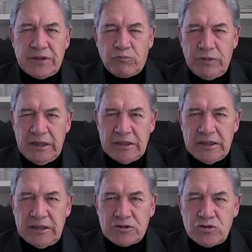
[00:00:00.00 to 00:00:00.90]
that we
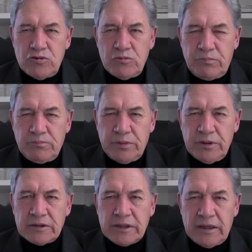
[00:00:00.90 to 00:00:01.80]
need to
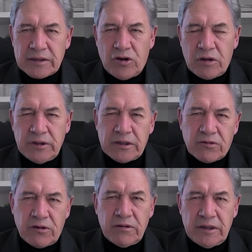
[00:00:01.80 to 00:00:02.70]
build our economy
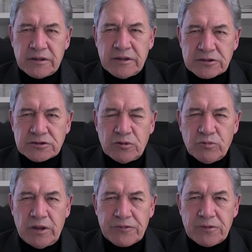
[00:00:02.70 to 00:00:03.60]
and grow our
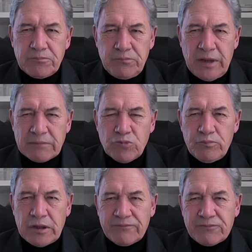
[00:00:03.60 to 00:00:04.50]
international wealth and make
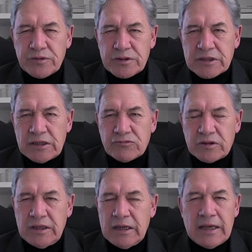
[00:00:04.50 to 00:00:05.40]
more money for this
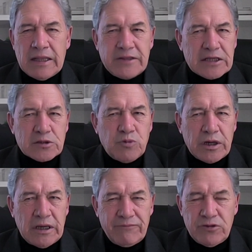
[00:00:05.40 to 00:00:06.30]
country.
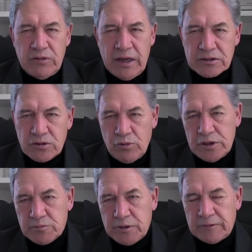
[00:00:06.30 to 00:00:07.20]
That's what our view has
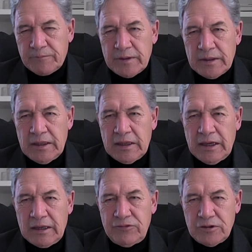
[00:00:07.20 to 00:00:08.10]
always been.
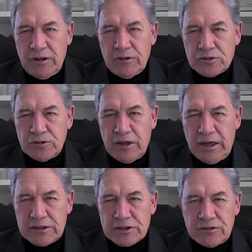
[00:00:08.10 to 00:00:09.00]
And if you go
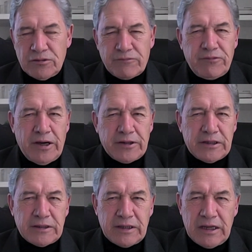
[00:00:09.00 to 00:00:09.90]
to Asia, you'll
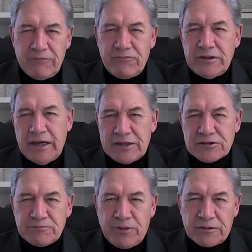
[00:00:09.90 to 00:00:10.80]
find every
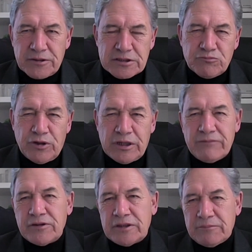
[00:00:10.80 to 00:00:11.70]
Asian politician,
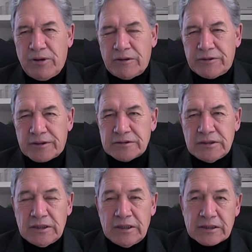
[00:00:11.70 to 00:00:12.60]
whatever their
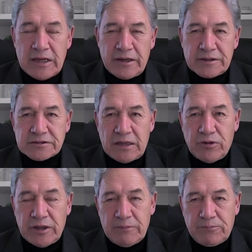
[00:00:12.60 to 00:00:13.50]
politics, can't
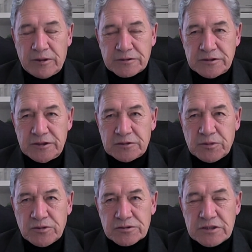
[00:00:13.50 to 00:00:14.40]
understand what our policy
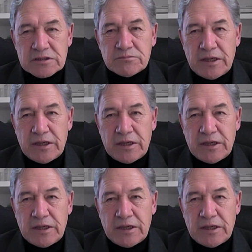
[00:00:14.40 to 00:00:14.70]
is because it